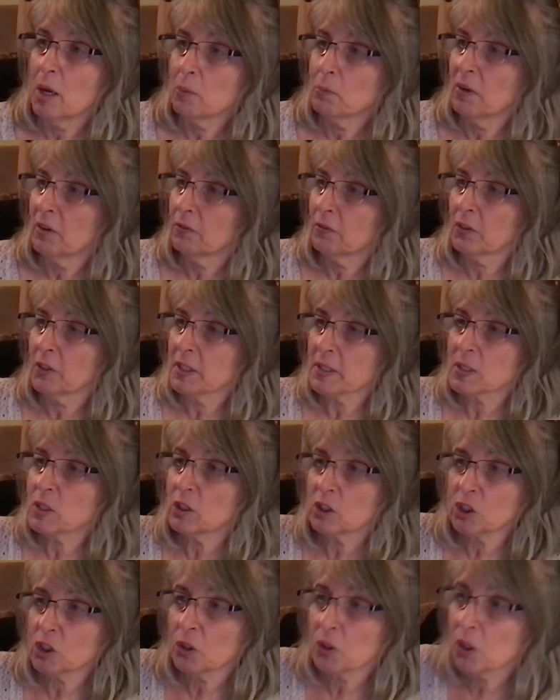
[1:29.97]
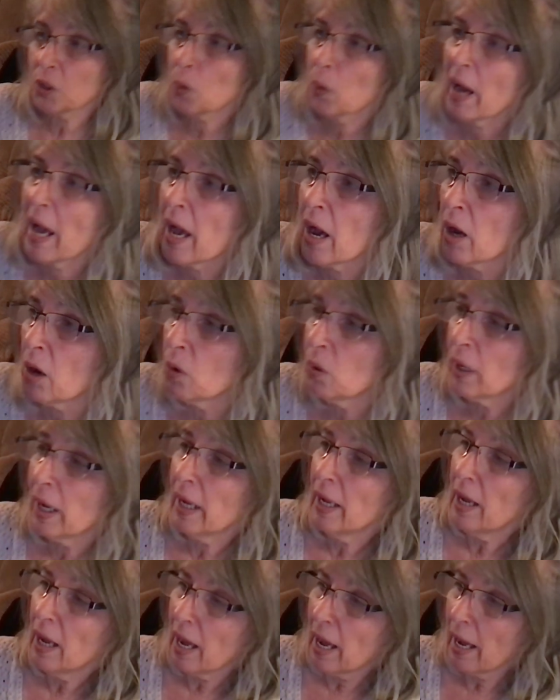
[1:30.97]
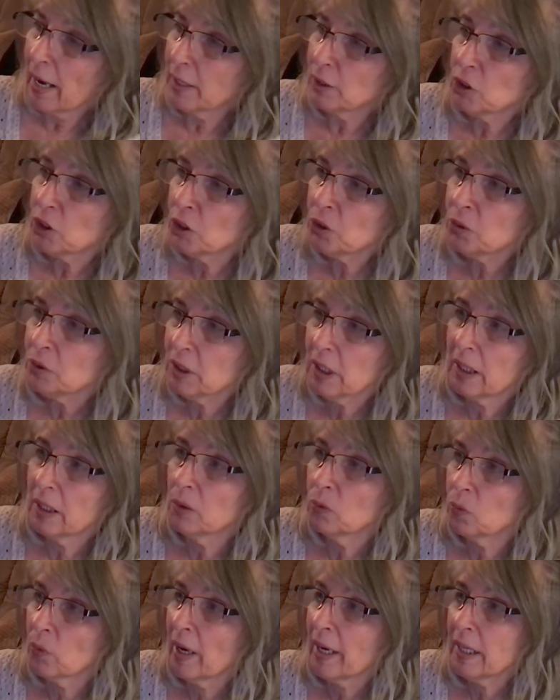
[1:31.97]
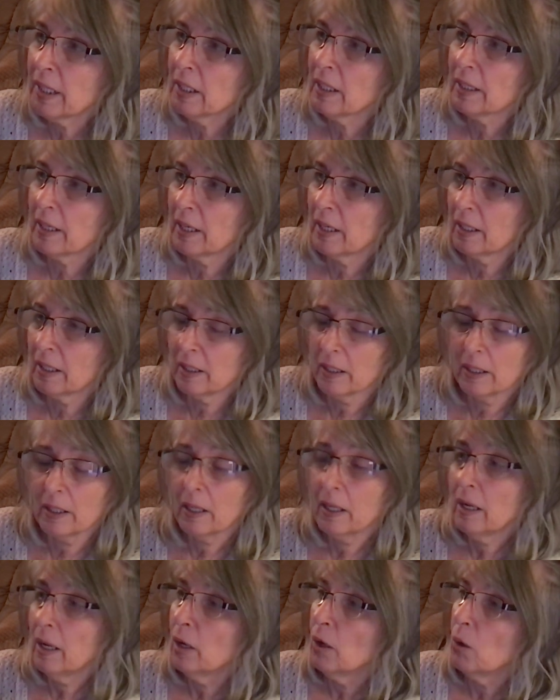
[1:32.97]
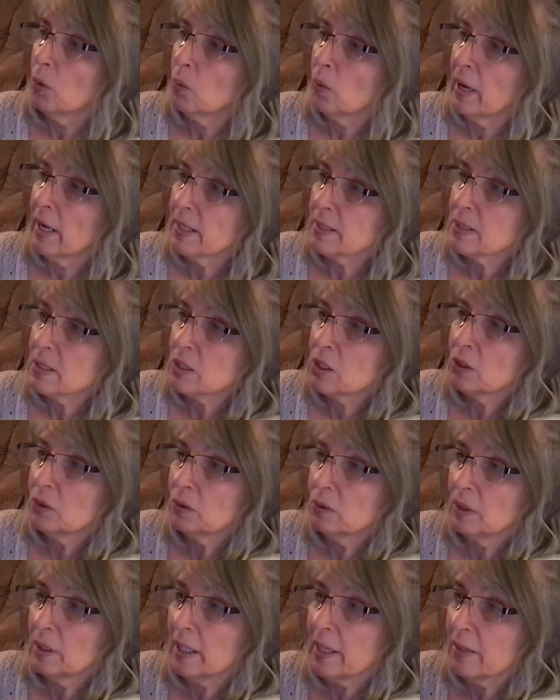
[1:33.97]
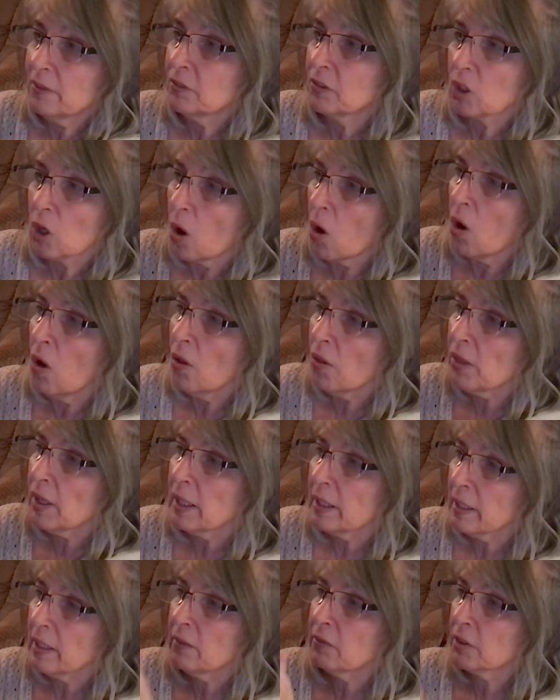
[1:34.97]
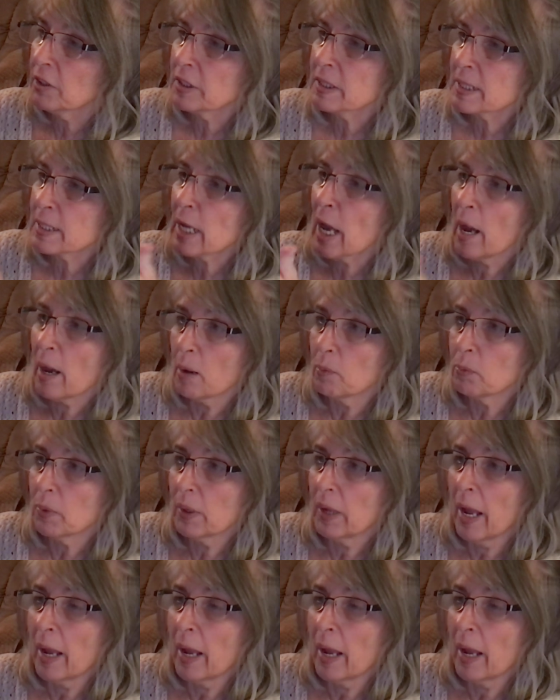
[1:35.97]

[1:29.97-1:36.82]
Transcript: But first, to show you how I tuned it and regulated was to lift all the levers up.